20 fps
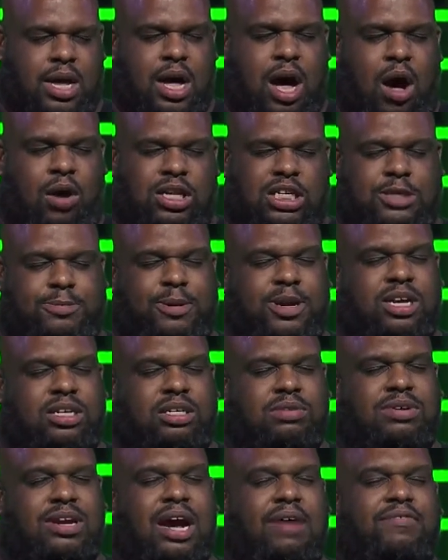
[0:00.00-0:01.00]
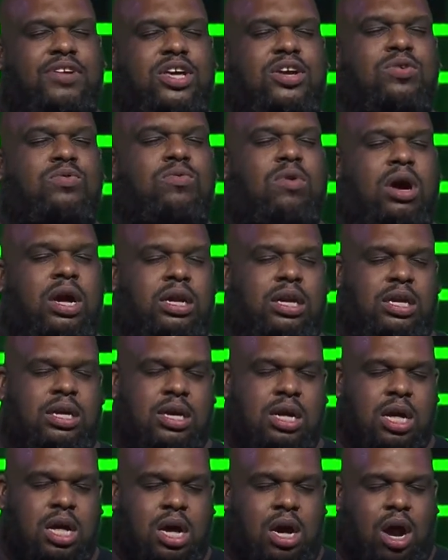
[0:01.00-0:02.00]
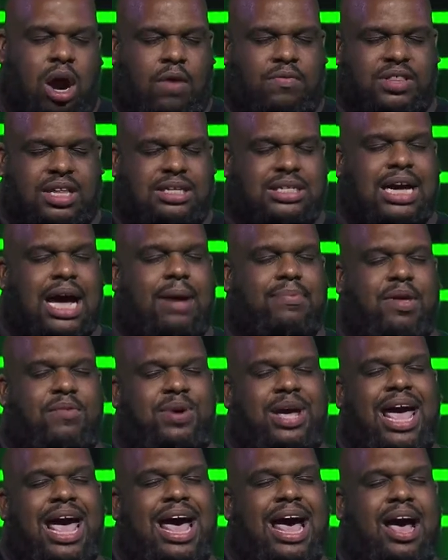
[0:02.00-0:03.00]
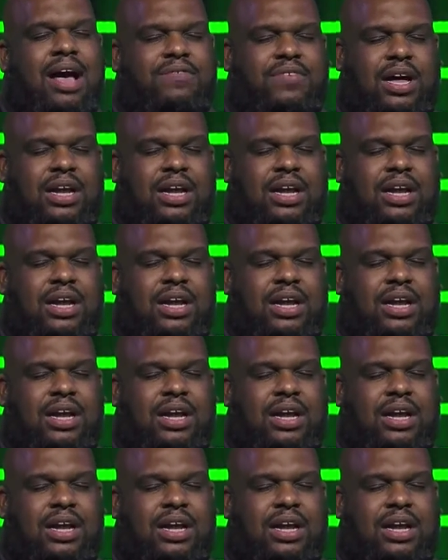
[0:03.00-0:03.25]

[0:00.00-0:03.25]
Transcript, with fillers: Holy Spirit, do whatever you want over the time that we have